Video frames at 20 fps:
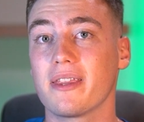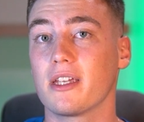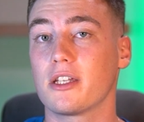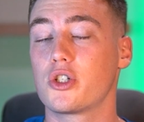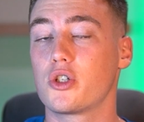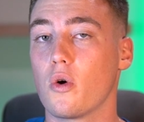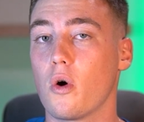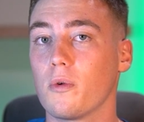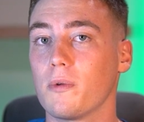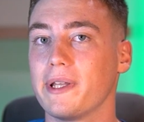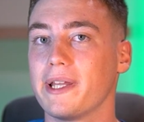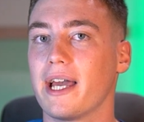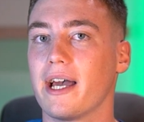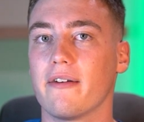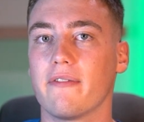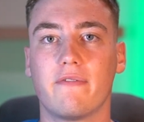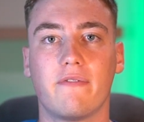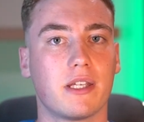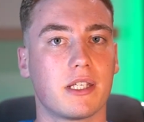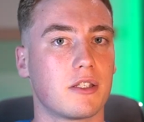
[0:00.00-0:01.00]
that you only
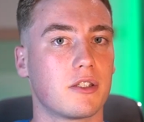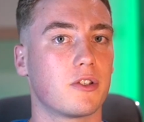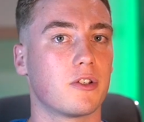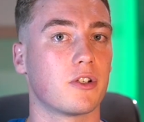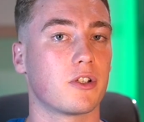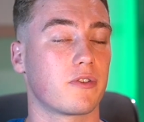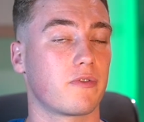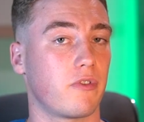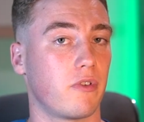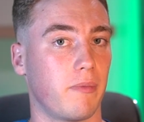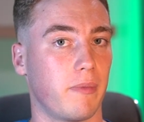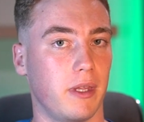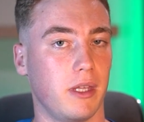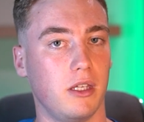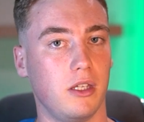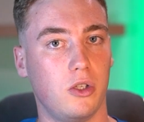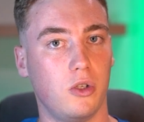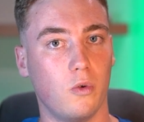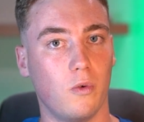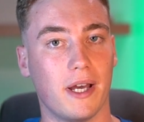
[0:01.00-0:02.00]
have visitors from the
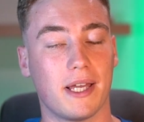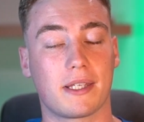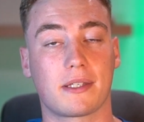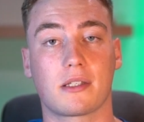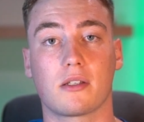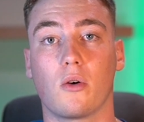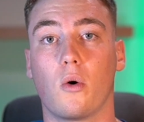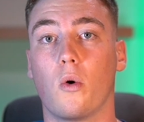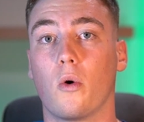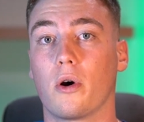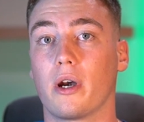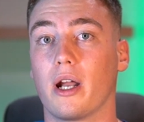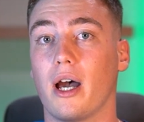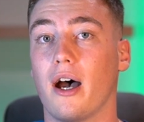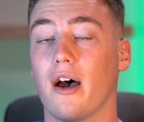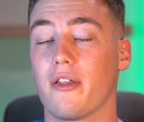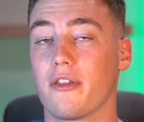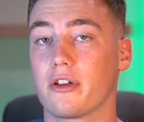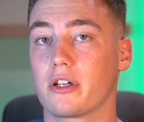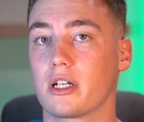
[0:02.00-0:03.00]
US or
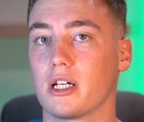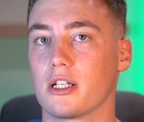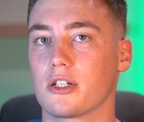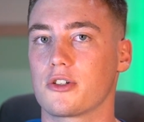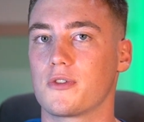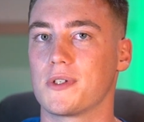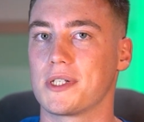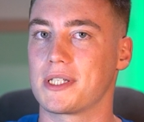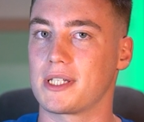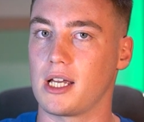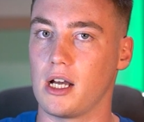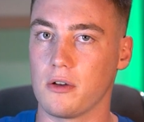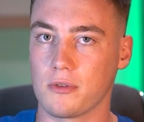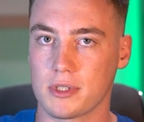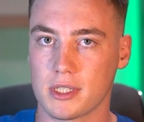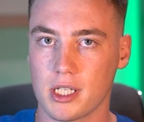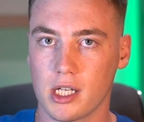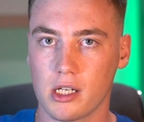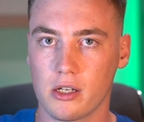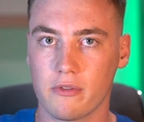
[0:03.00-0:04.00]
other countries
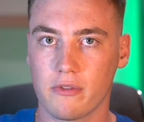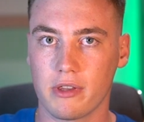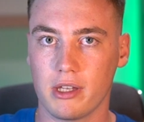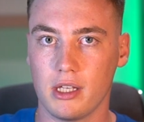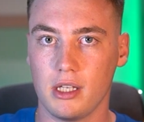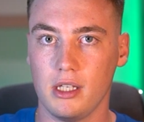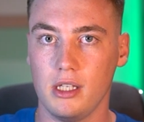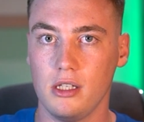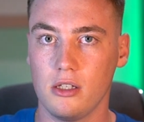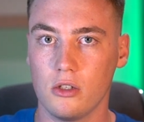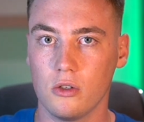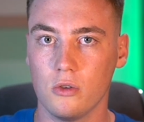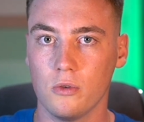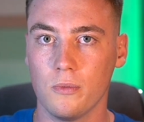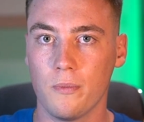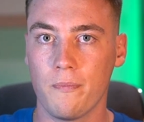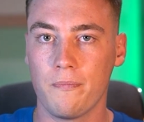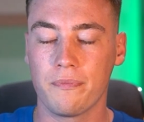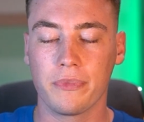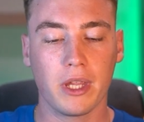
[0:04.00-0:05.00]
outside of the EU,
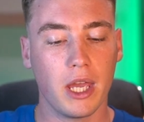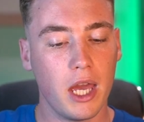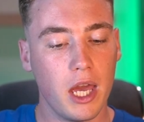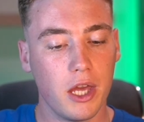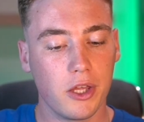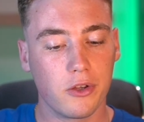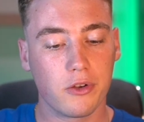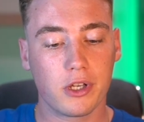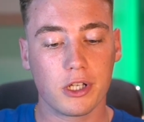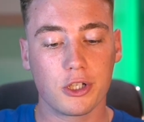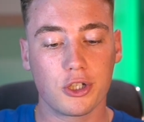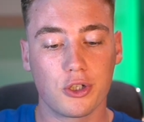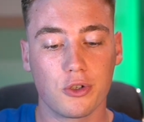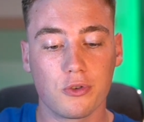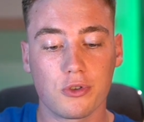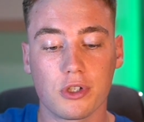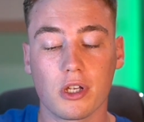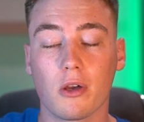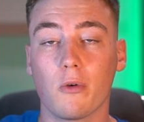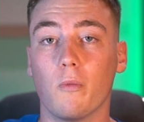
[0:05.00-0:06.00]
you can
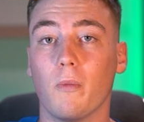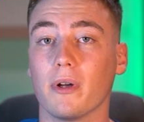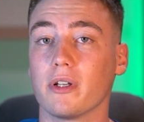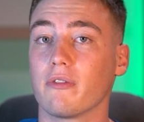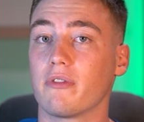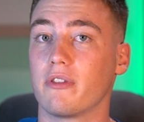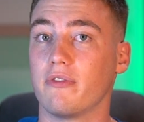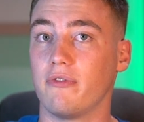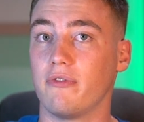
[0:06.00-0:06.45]
choose one of the